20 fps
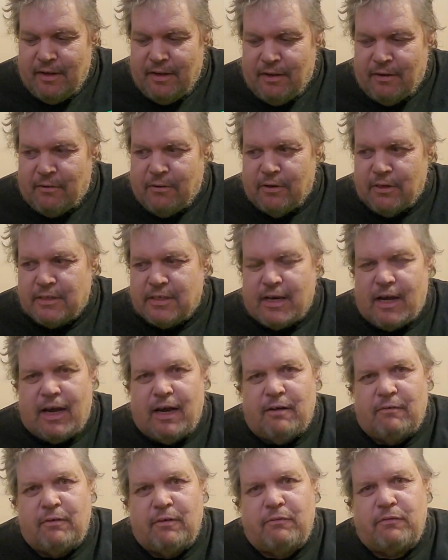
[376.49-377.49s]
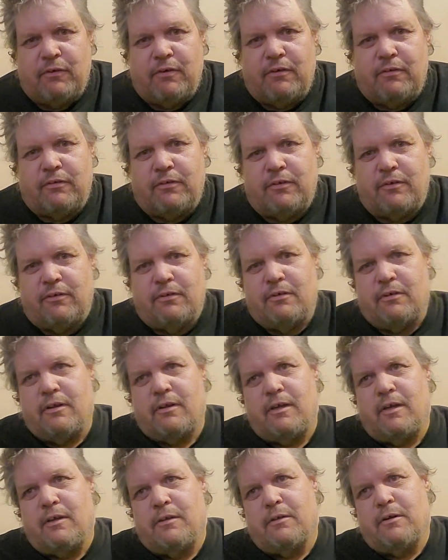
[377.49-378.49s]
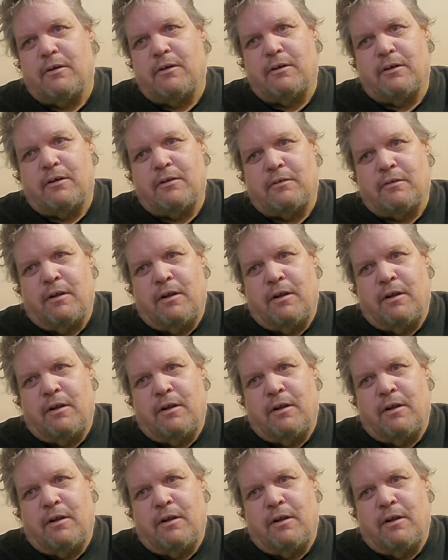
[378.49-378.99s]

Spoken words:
Of course, I refuse to either